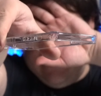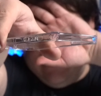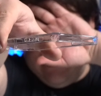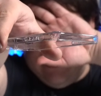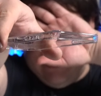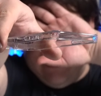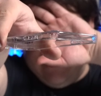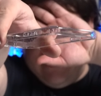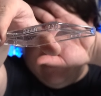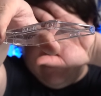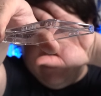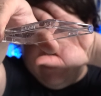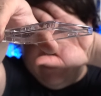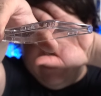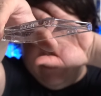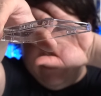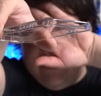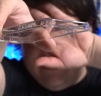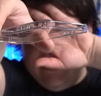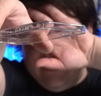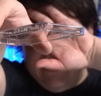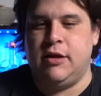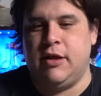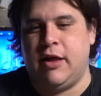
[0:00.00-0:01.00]
probably
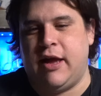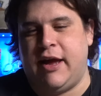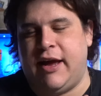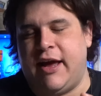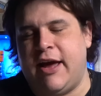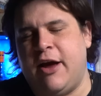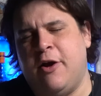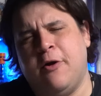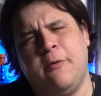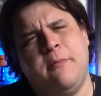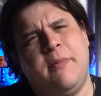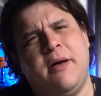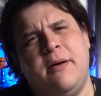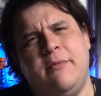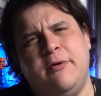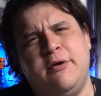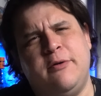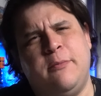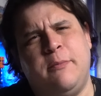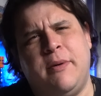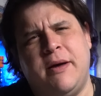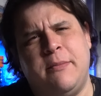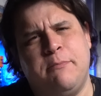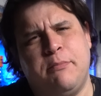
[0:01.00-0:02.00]
like air bubble
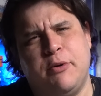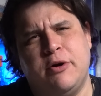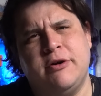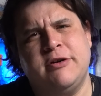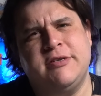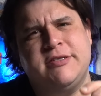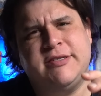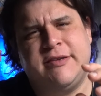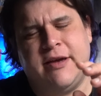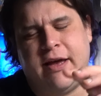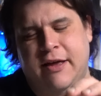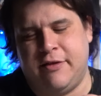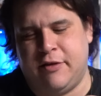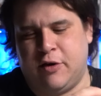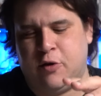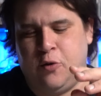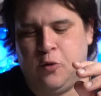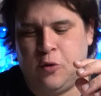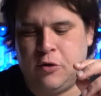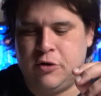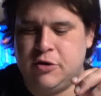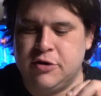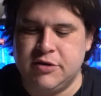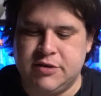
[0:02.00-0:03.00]
bumpers on the
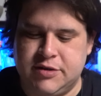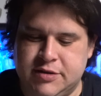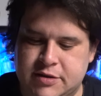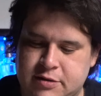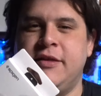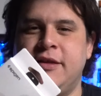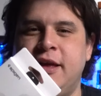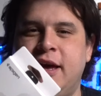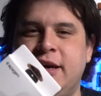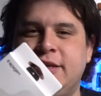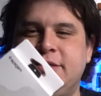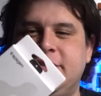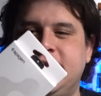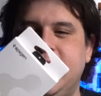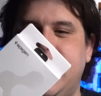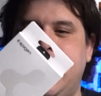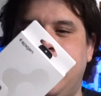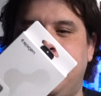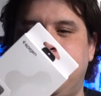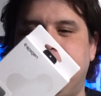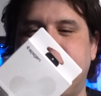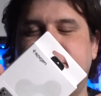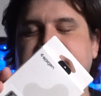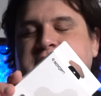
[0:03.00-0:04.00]
corners. Next
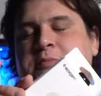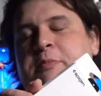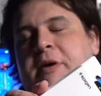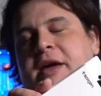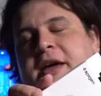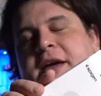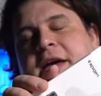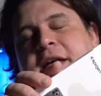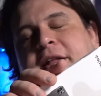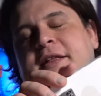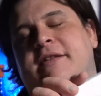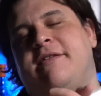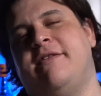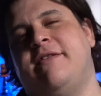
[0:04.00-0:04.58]
up, Spigen.